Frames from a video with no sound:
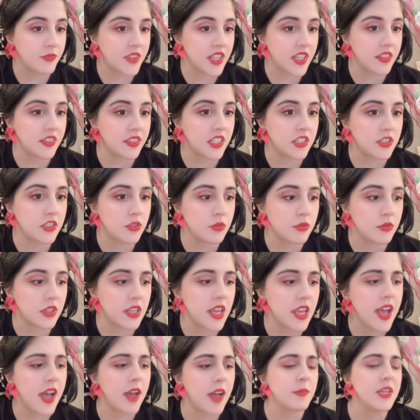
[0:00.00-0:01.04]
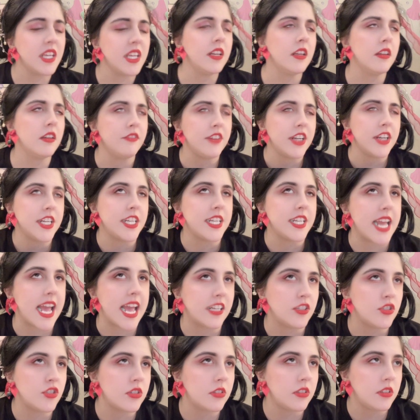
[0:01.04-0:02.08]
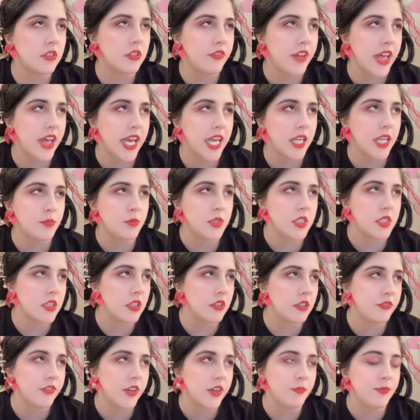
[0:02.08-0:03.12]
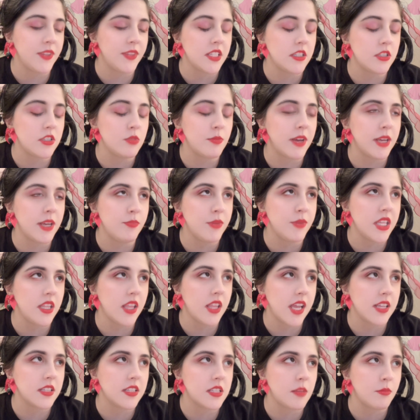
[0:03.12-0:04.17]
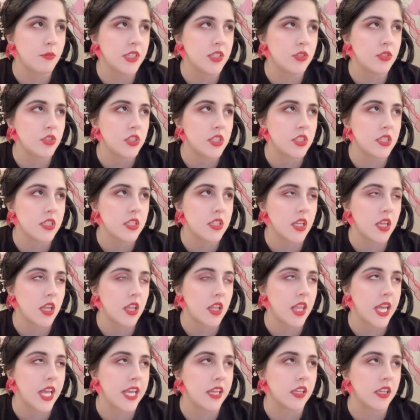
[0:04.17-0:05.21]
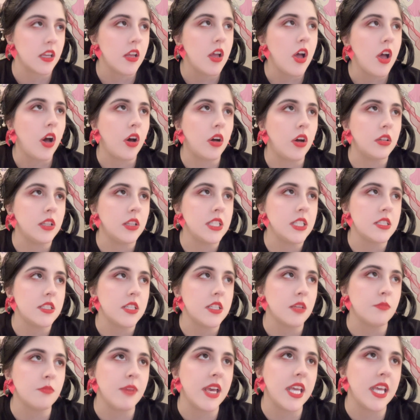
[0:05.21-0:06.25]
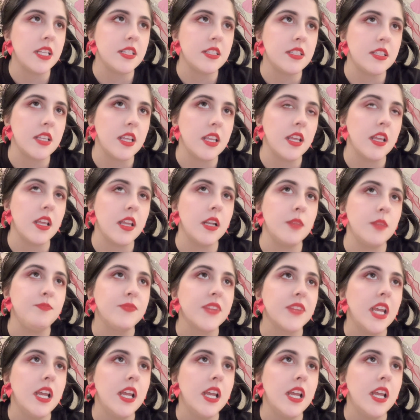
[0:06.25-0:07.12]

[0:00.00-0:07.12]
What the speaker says: And that you, yeah, I'm getting very natural vibes from this. You might be like somebody who's into like holistic medicine,